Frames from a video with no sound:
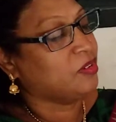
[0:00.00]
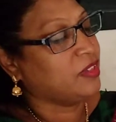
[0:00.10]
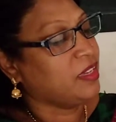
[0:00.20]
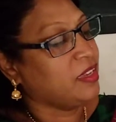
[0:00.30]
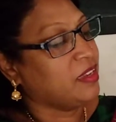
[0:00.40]

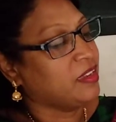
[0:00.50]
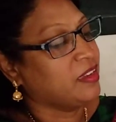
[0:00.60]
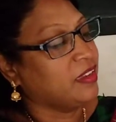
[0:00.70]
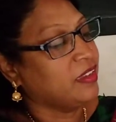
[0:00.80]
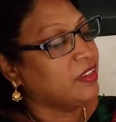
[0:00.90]
Okay,
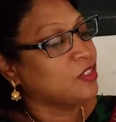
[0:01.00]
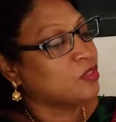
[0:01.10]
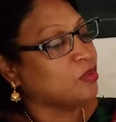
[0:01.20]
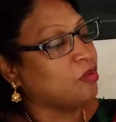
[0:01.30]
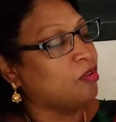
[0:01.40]

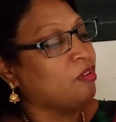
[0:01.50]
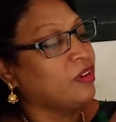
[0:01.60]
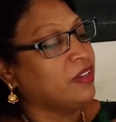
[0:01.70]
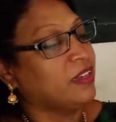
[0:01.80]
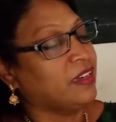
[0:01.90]
so
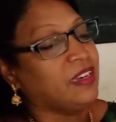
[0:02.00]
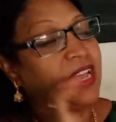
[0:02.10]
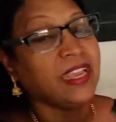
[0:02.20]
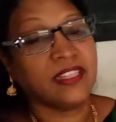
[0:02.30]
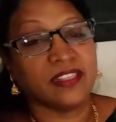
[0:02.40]

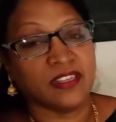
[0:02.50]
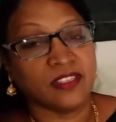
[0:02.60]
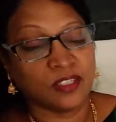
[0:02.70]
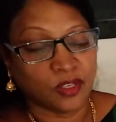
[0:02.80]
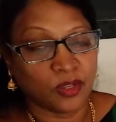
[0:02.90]
like
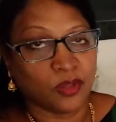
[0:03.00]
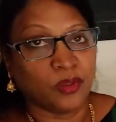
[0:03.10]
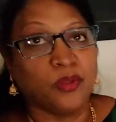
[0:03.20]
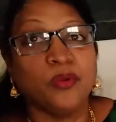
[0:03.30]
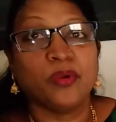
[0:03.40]
this,
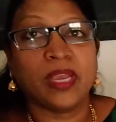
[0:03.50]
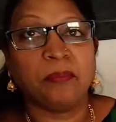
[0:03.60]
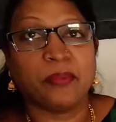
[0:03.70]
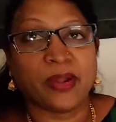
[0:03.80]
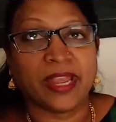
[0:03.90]
you
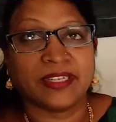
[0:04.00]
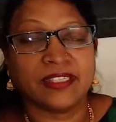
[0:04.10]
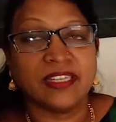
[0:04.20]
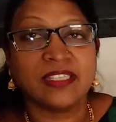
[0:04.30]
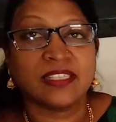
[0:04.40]
can
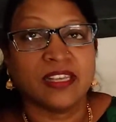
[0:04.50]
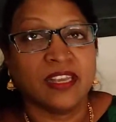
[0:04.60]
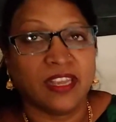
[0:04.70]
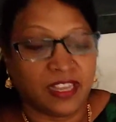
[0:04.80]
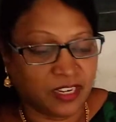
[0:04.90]
practice
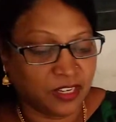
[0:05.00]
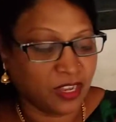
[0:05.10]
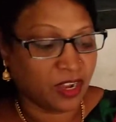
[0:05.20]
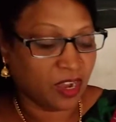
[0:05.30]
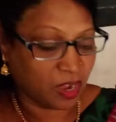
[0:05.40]
in
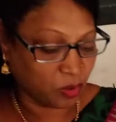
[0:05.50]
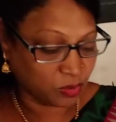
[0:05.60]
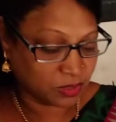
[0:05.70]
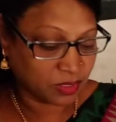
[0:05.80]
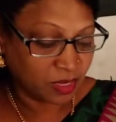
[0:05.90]
your
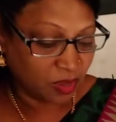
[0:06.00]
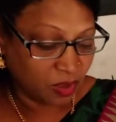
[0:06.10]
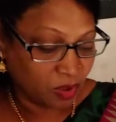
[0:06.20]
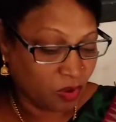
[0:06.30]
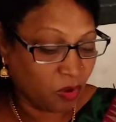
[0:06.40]
house
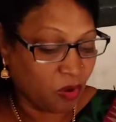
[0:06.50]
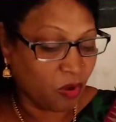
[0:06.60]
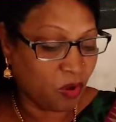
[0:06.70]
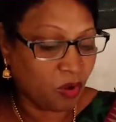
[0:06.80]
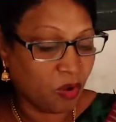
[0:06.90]

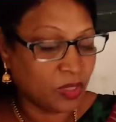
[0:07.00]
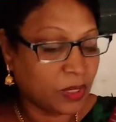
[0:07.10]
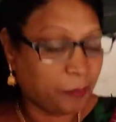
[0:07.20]
all the